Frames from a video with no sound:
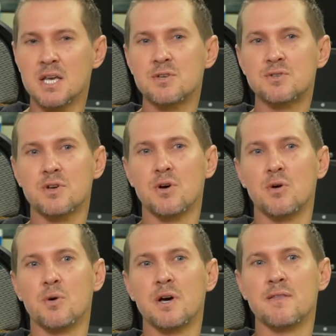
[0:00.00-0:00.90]

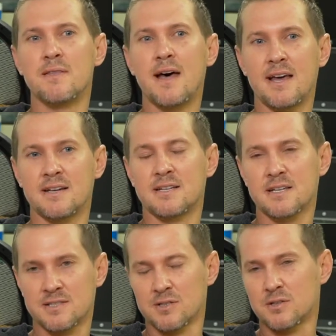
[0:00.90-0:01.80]
So that
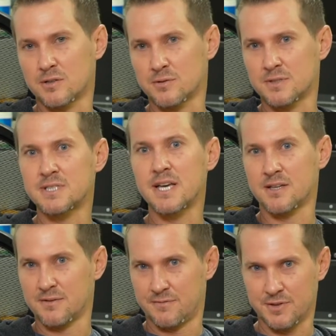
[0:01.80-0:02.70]
does include
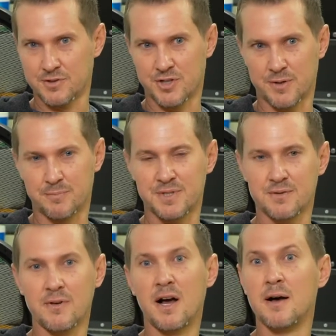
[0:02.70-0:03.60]
taking field trips
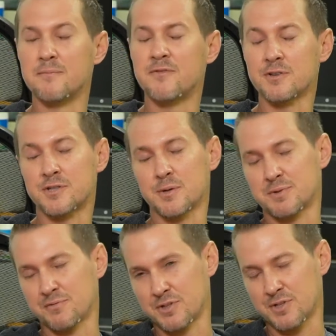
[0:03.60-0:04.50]

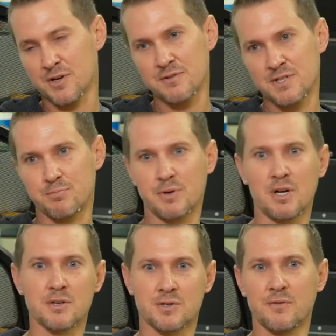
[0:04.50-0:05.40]
for service, but
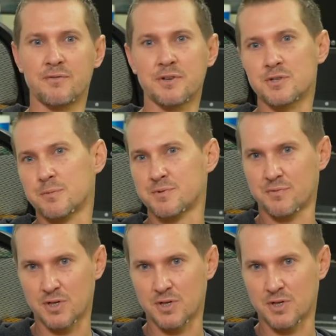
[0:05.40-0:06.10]
also field trips for